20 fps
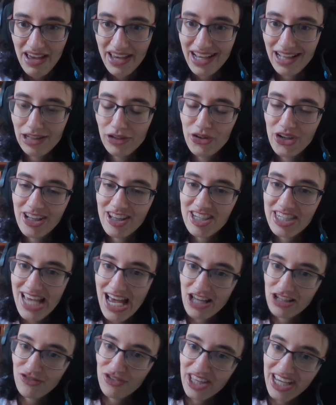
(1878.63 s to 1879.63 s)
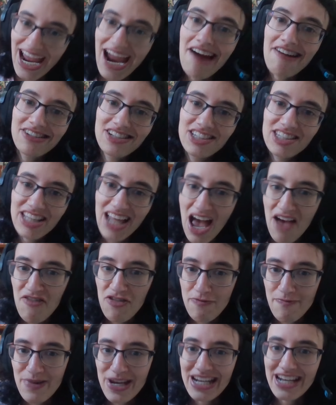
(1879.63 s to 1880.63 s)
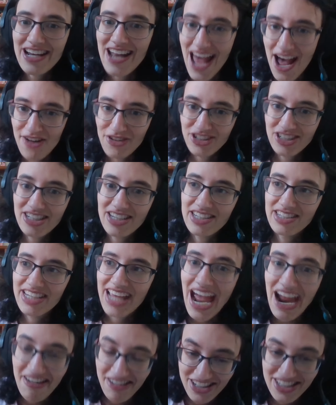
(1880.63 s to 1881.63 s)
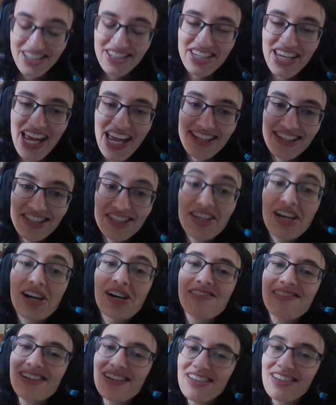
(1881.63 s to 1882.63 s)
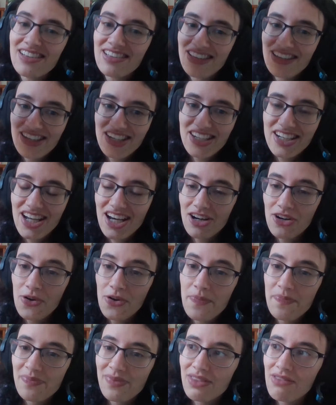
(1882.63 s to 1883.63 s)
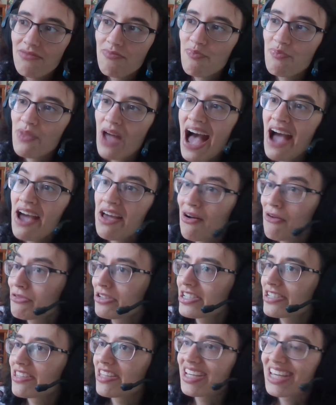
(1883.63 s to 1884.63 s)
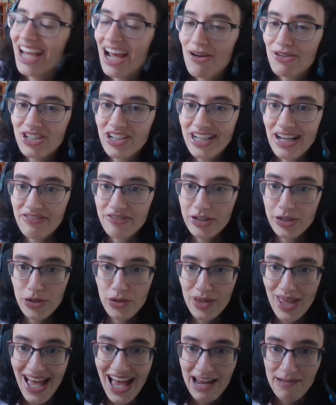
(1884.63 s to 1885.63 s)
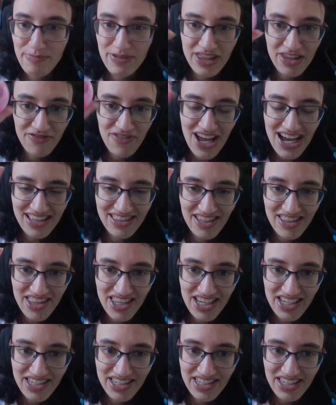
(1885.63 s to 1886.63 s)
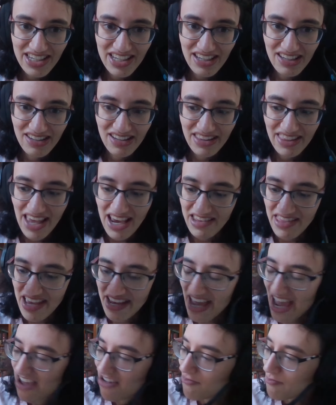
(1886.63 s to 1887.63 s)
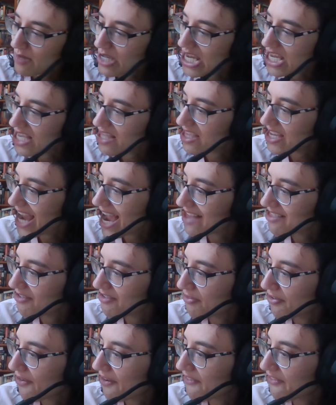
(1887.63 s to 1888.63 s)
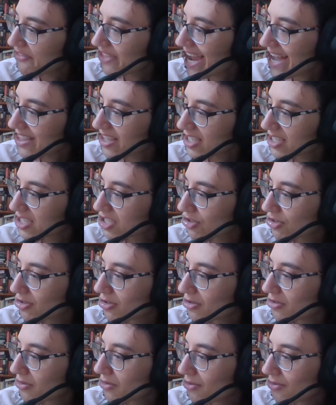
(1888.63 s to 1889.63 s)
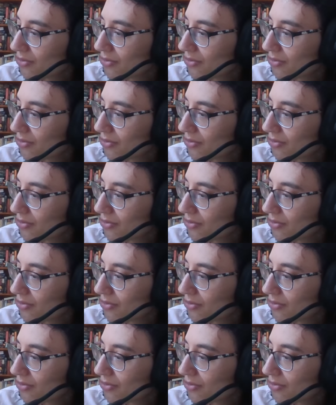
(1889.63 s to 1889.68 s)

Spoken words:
including the sounds for the characters that haven't been announced as characters yet. So, you know, I was just thinking I was going to have to do that. But the fact that this, they gave me the other two,